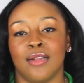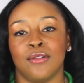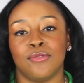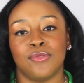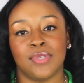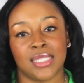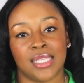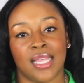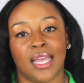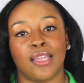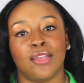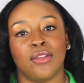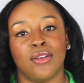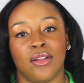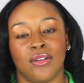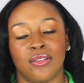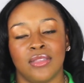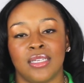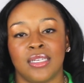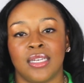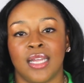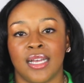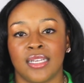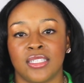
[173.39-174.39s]
It was like, you know,
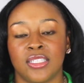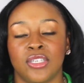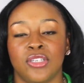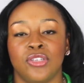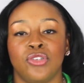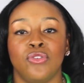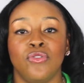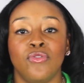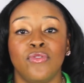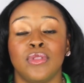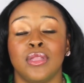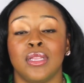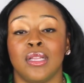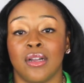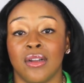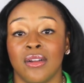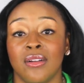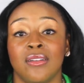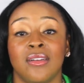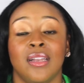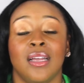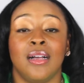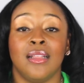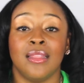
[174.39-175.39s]
Lyndosha, you've
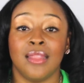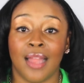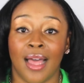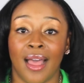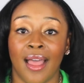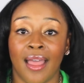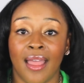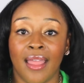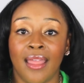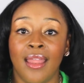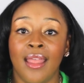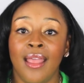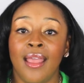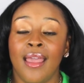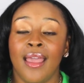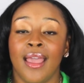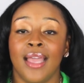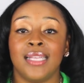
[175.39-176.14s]
learned a lot.